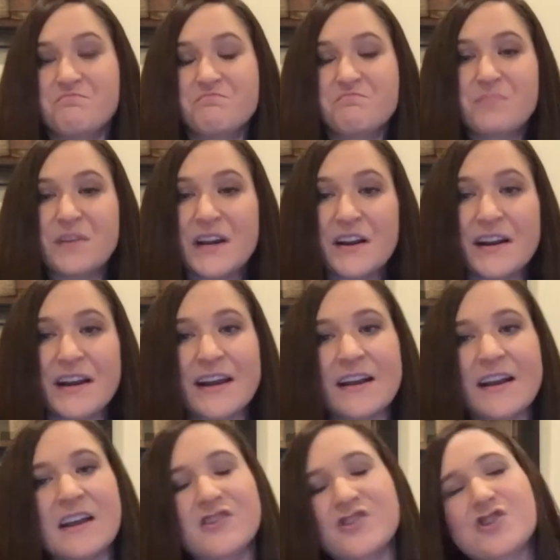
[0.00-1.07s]
period.
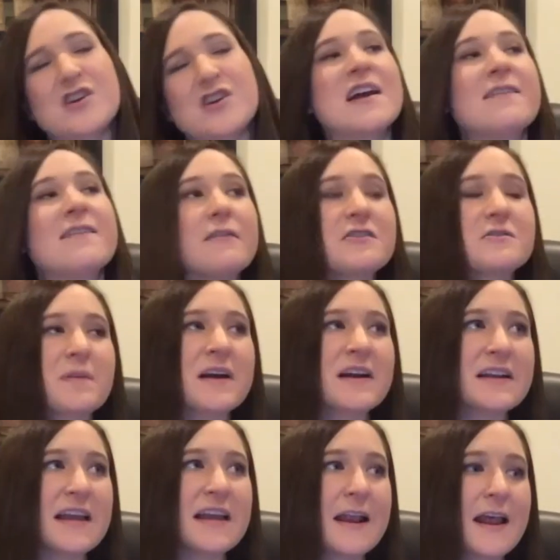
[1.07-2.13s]
And sure enough, I was
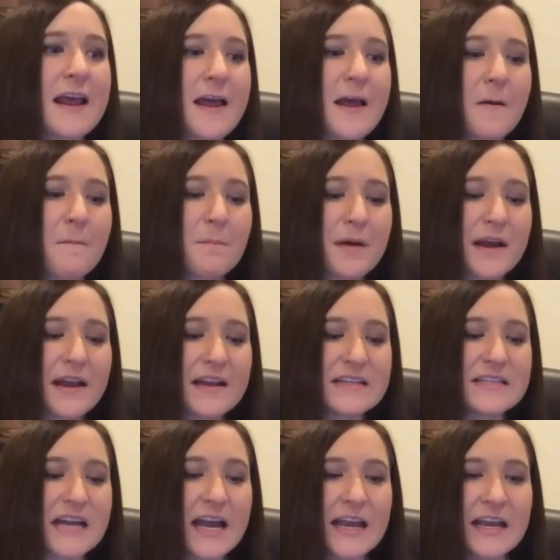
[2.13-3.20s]
pregnant. But
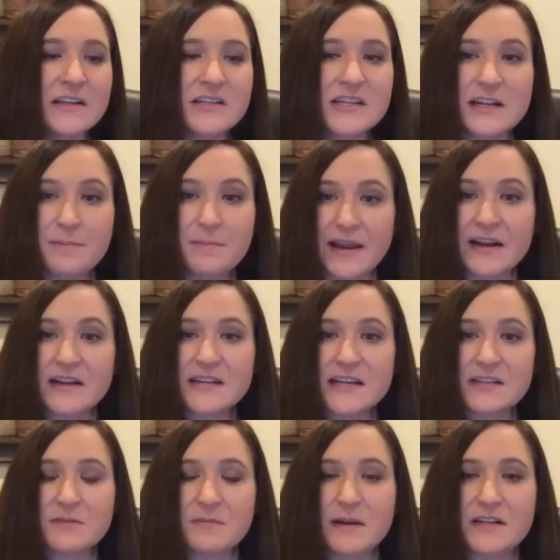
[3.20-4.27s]
I did a beta
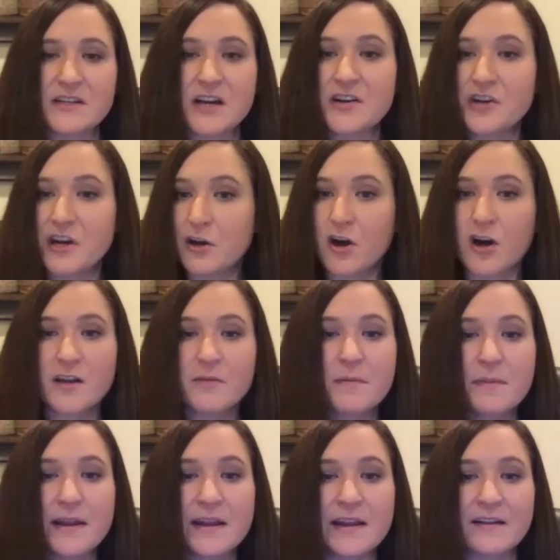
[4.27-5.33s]
test with my doctor. I called him
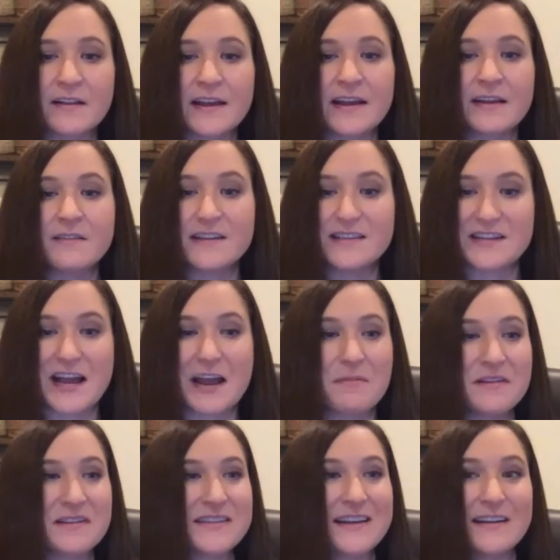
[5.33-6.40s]
immediately this time
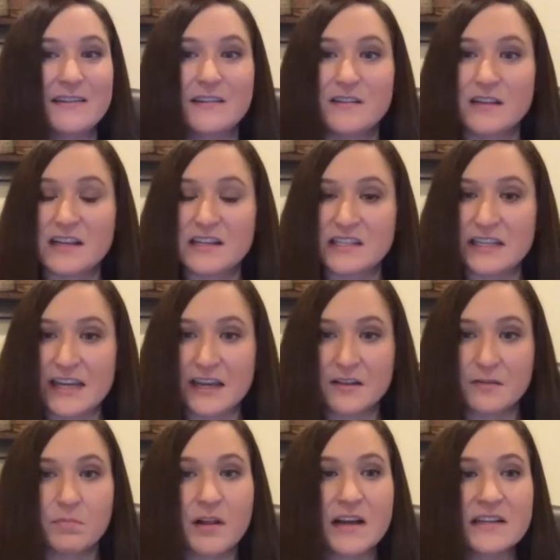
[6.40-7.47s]
and said, let's
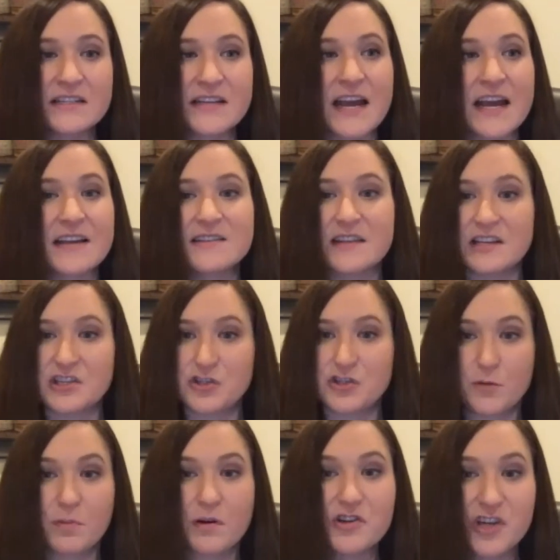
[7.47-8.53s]
get blood tests, let's do
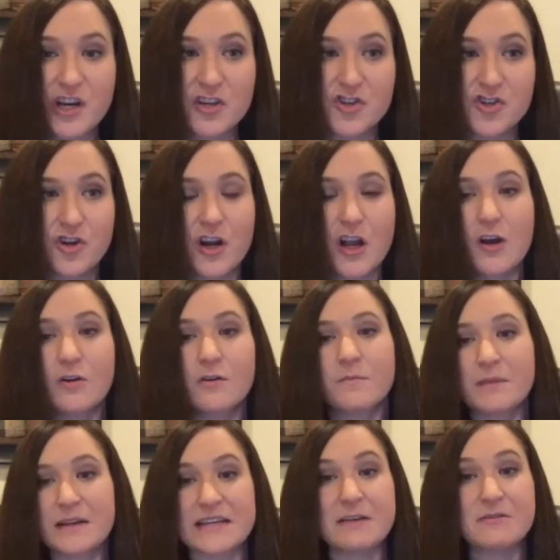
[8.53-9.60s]
a progesterone,
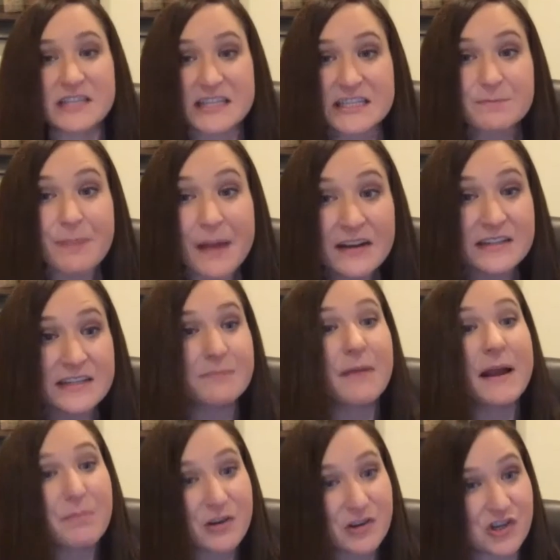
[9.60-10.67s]
because I mm-hmm. suspected
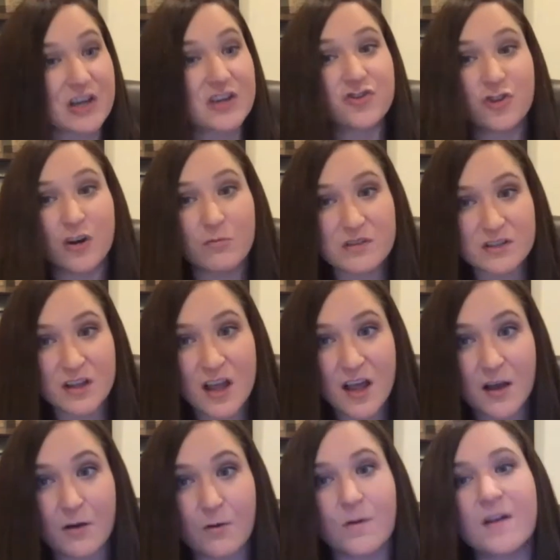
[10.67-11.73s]
my progesterone was
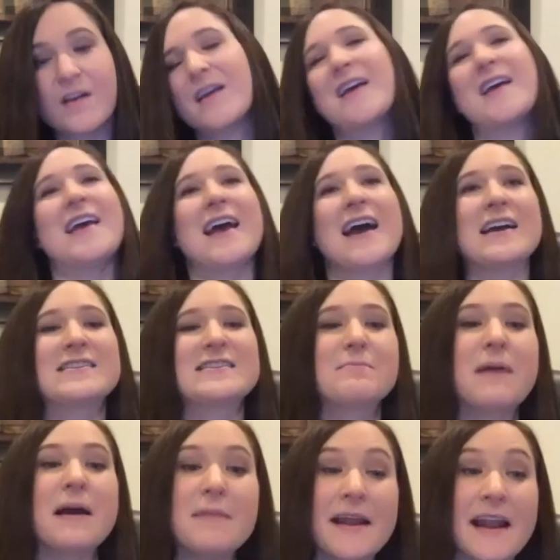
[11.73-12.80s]
low. I said,
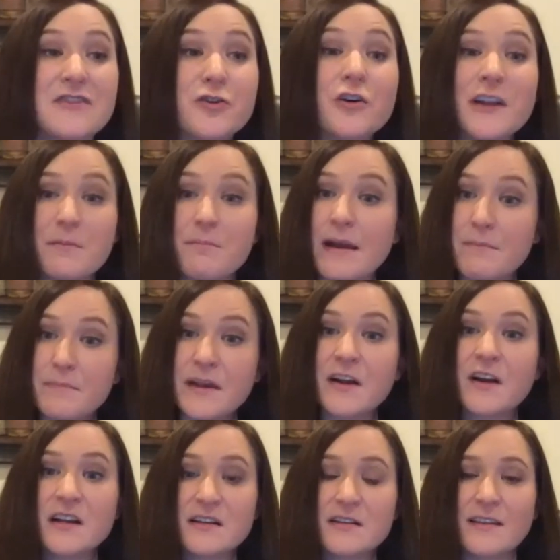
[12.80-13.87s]
my, and I told him my
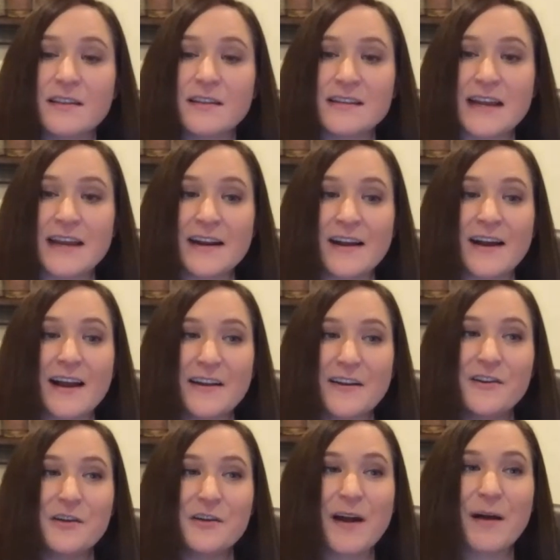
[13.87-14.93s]
Mira data. I know
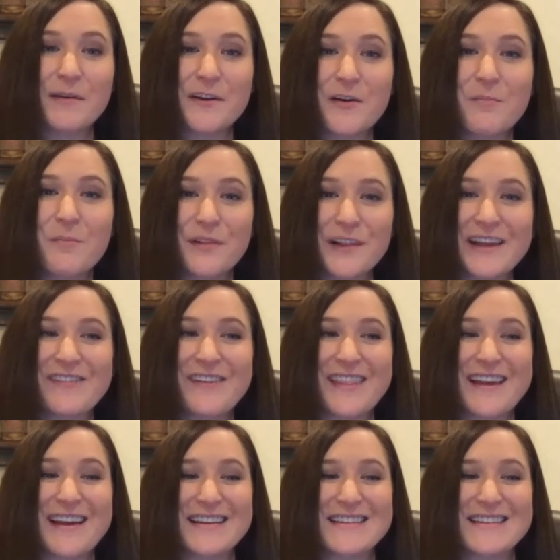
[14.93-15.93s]
you probably don't believe in this,